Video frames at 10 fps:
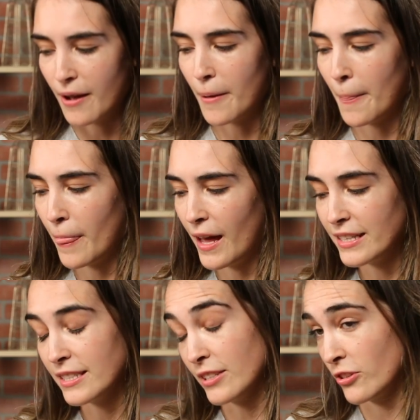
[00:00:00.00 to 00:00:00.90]
Um, I
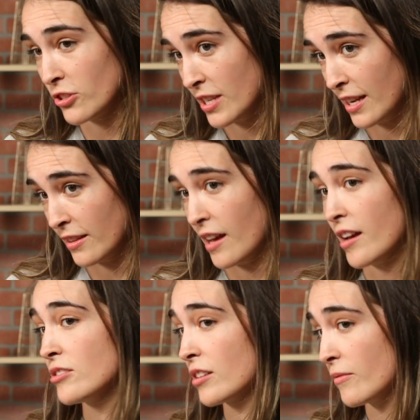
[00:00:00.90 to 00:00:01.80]
didn't understand
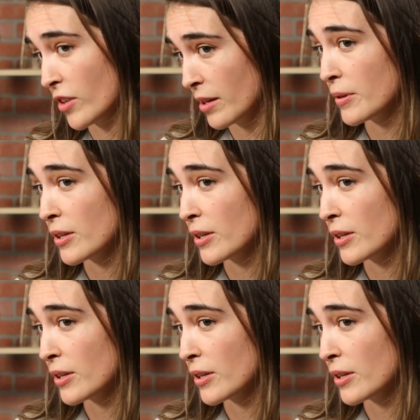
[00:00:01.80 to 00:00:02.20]
that. I took it very